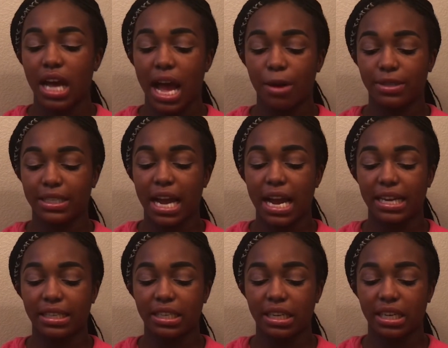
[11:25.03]
was
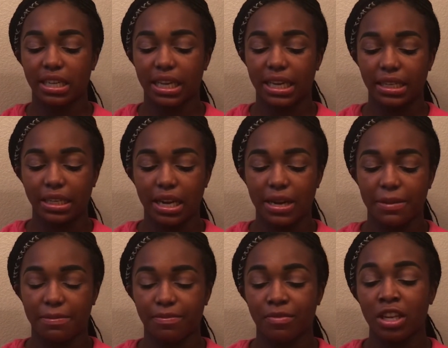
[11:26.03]
kind of like,
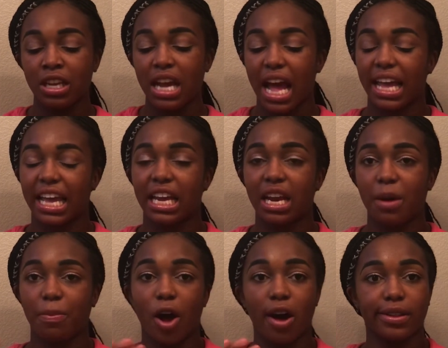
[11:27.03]
I hit
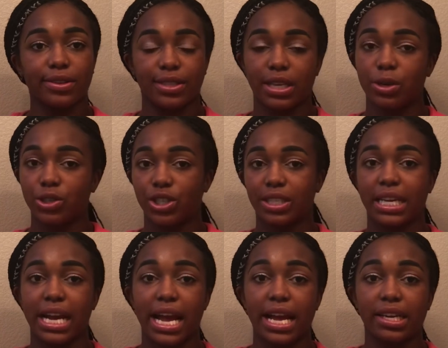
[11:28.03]
up all those coaches
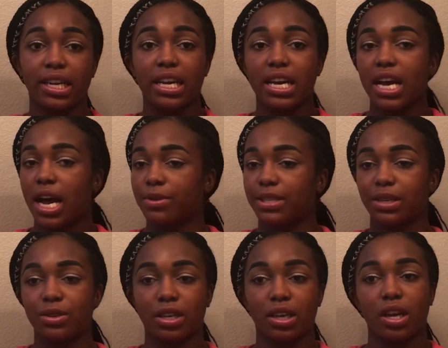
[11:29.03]
again. I was
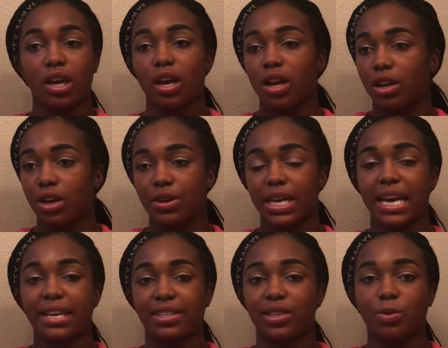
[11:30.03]
like,
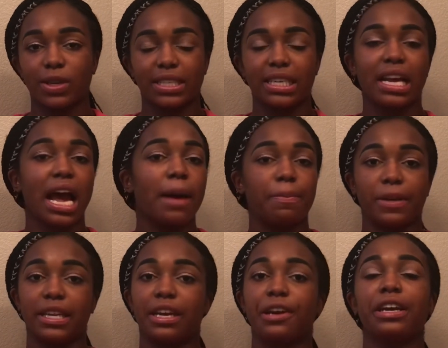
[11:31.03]
okay, so what's going to happen
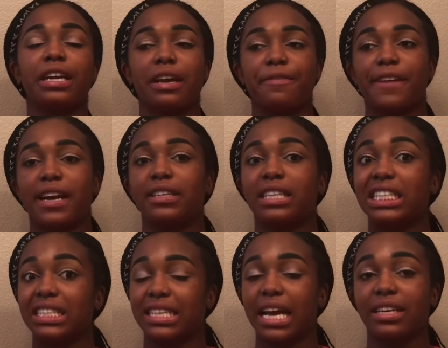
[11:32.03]
here? And I finally
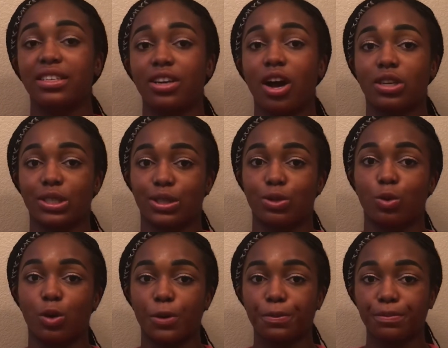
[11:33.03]
decided on a
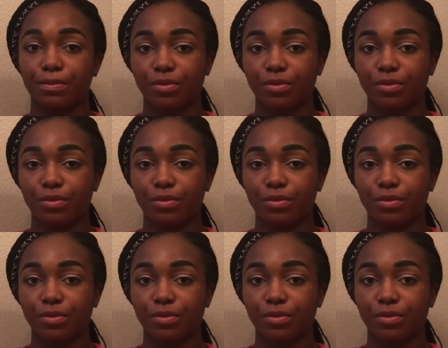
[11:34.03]
school.